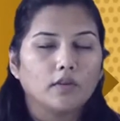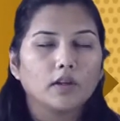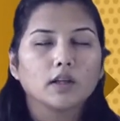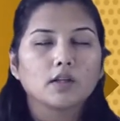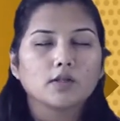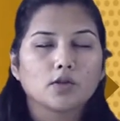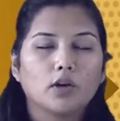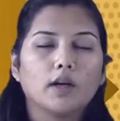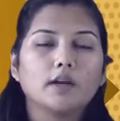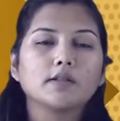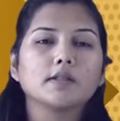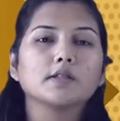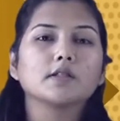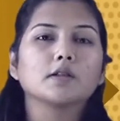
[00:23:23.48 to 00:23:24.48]
The solar
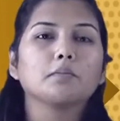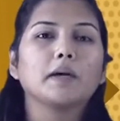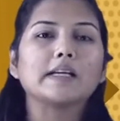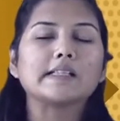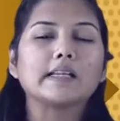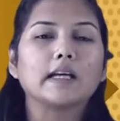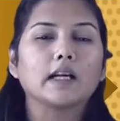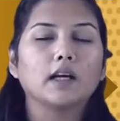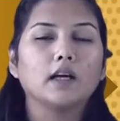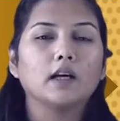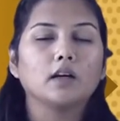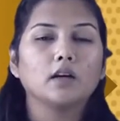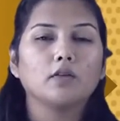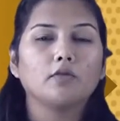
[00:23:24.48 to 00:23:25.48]
system,
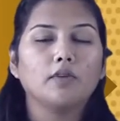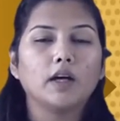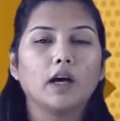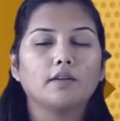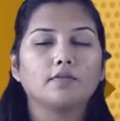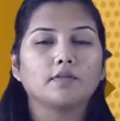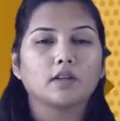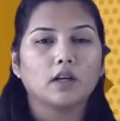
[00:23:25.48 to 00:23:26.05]
basically, we have